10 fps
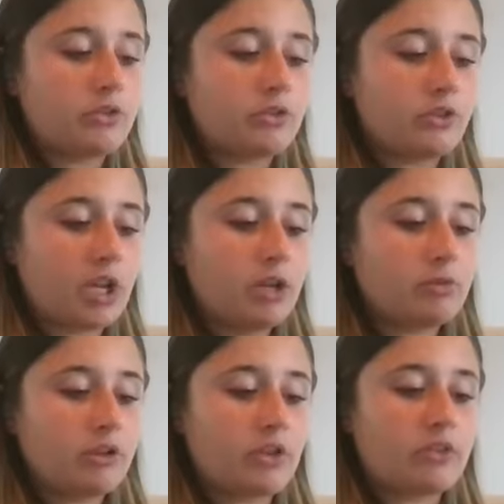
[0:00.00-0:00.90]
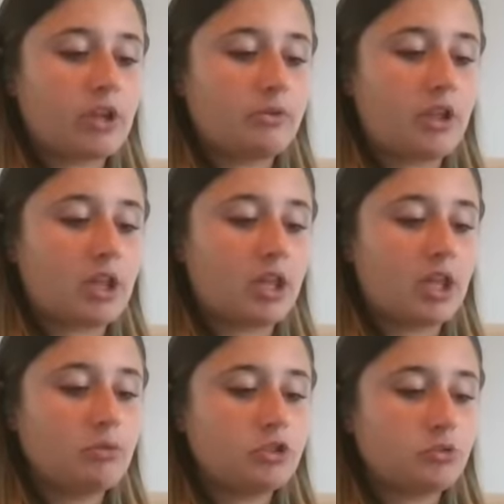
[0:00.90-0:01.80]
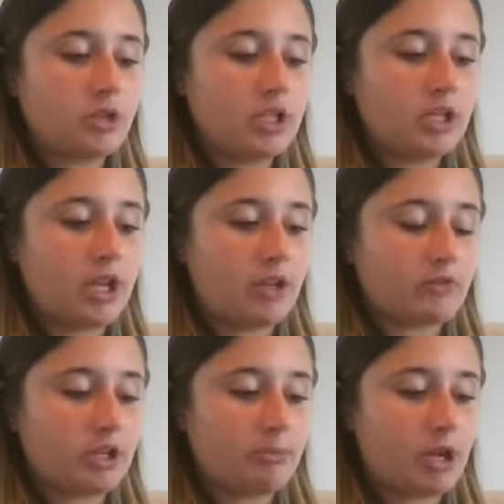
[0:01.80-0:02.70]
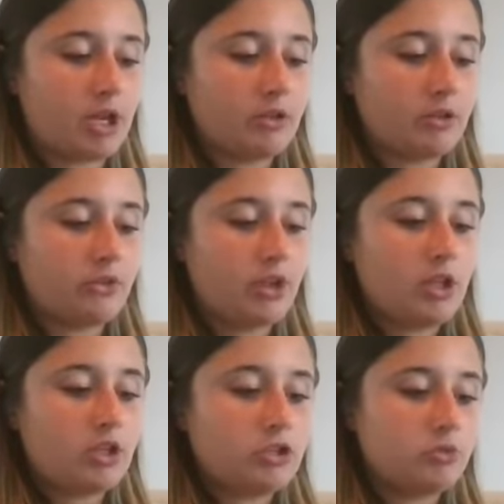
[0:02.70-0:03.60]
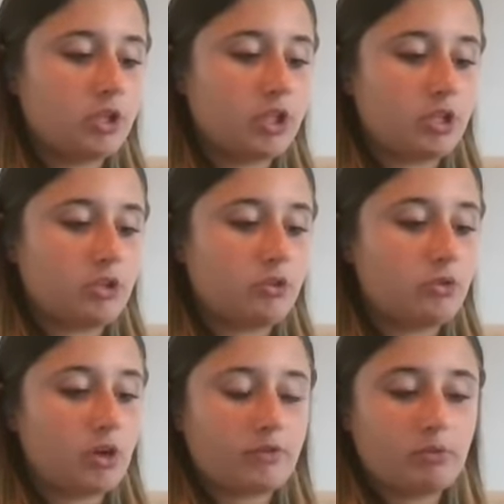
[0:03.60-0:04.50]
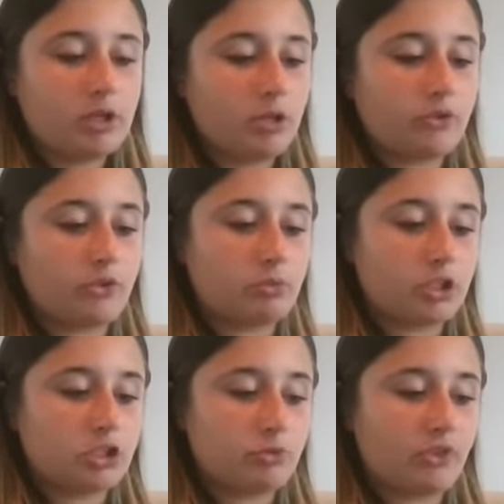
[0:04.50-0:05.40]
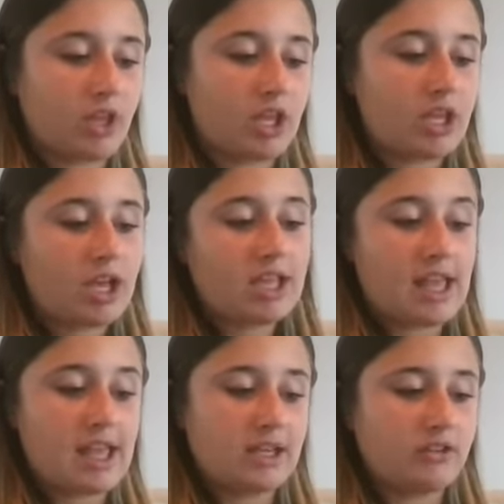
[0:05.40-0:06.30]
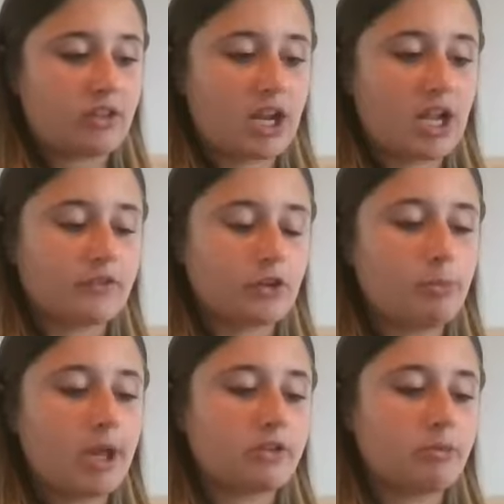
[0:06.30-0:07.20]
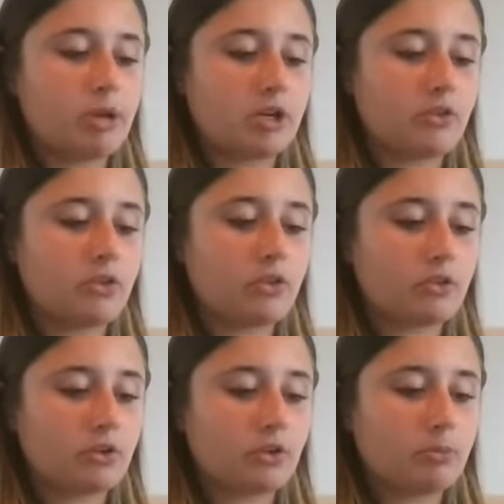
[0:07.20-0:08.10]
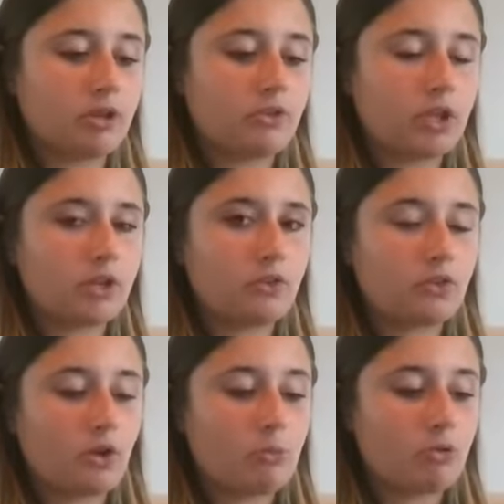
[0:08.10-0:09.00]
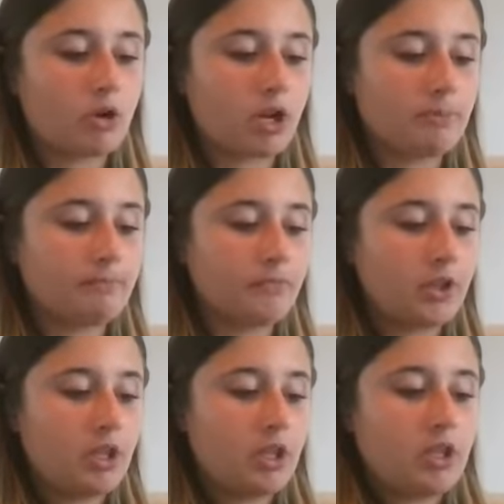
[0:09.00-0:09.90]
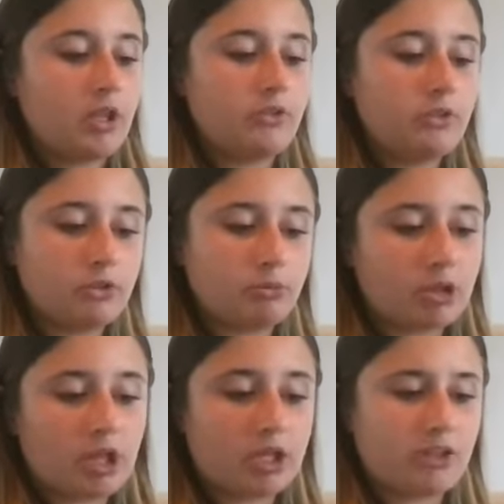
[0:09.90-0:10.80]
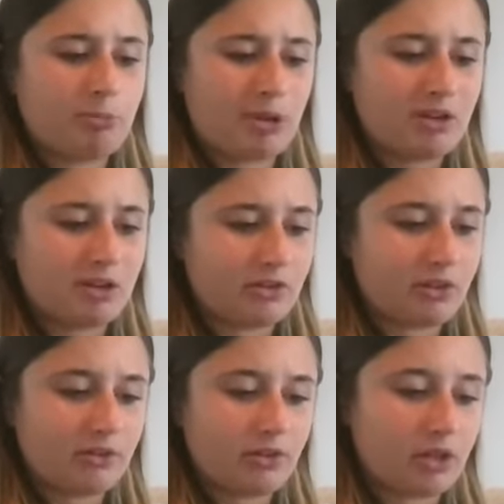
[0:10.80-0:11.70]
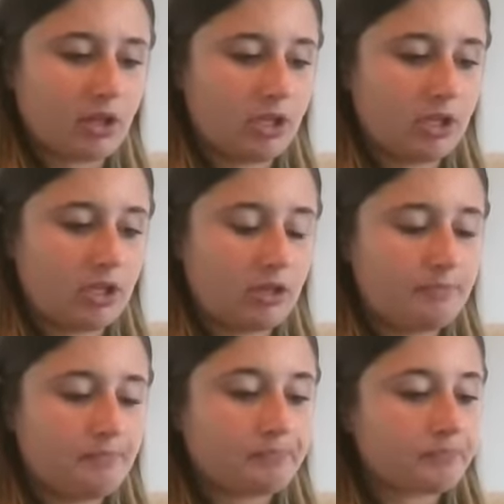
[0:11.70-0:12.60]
So today at recess, I was hanging out with Julian and Henry and Miles. Julian, who everyone knows is rich, was like, I hate that I have to go back to Paris this Christmas. It's so boring. Dude, but like, it's Paris, I said like an idiot.